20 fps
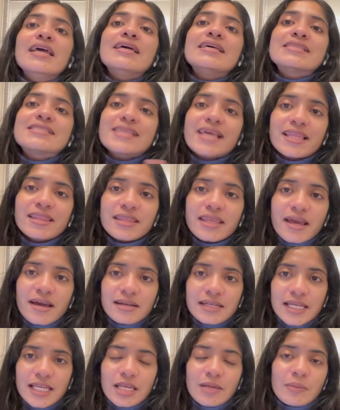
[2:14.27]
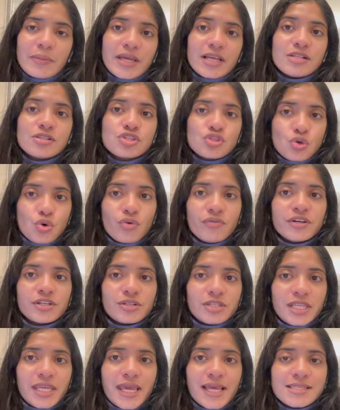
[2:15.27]
sent their emails over
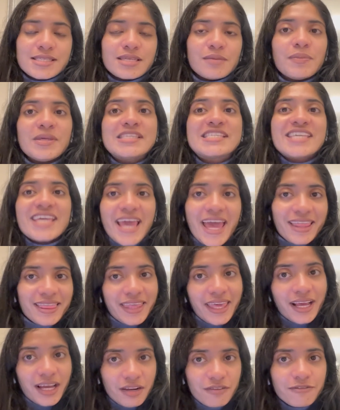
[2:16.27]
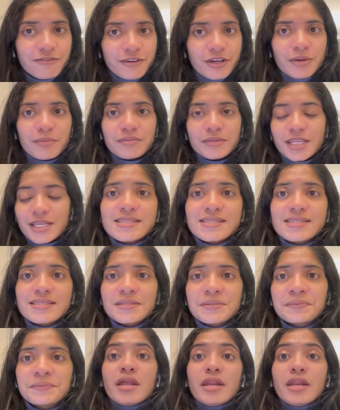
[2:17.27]
to the HCPC, and they confirmed this.